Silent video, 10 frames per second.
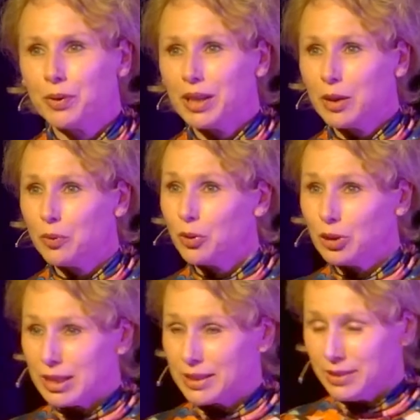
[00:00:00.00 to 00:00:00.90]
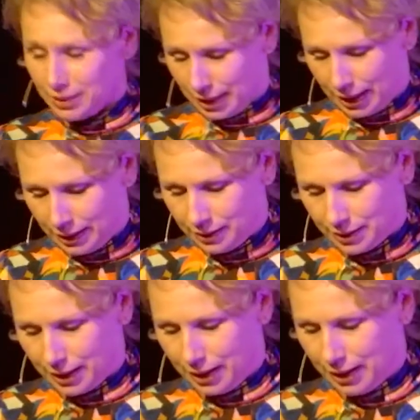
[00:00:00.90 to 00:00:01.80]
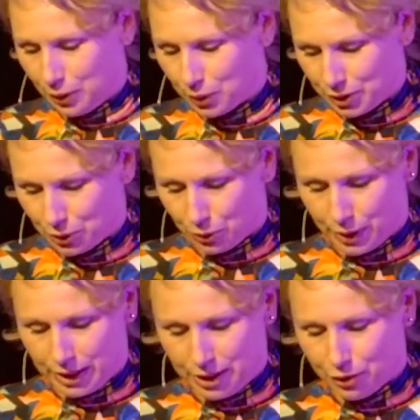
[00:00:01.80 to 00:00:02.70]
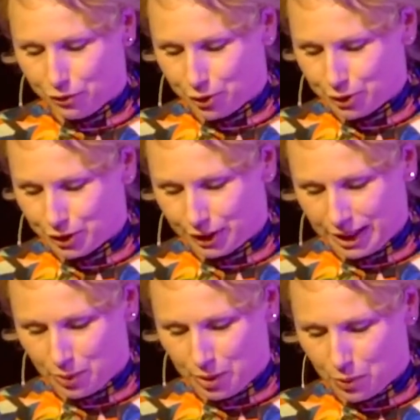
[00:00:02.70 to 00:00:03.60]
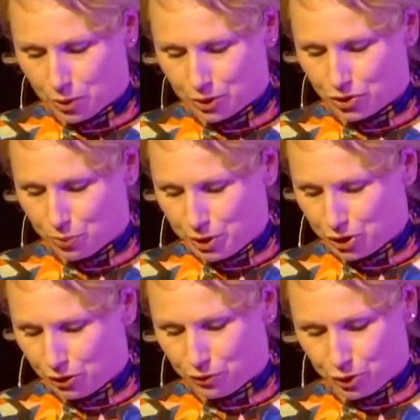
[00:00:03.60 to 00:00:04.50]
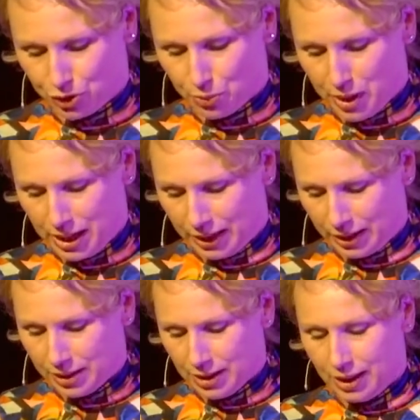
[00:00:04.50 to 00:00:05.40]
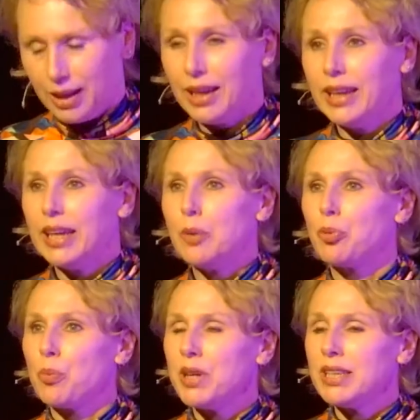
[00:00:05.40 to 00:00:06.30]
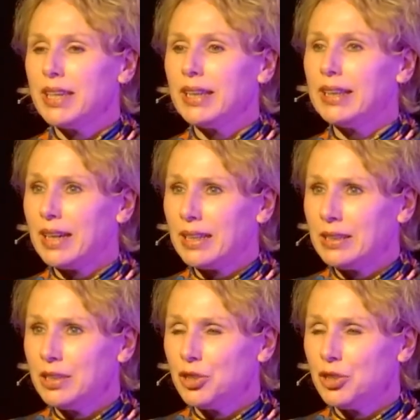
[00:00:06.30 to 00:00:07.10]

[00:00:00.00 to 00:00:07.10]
It isn't. And it was already a first Academy Award submission for Somalia. It premiered in Cannes